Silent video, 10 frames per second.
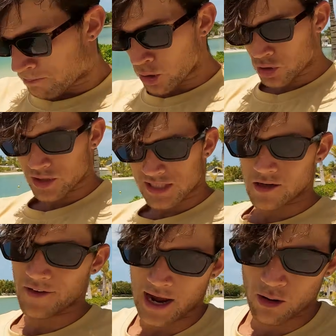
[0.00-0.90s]
push
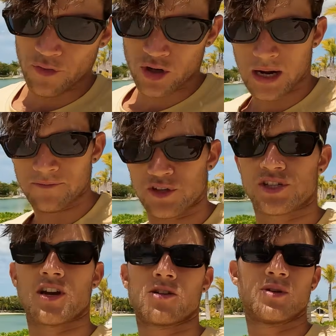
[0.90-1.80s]
yourself out of your comfort
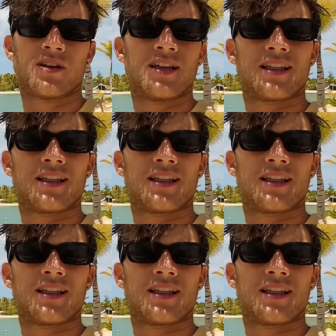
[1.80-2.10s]
zone.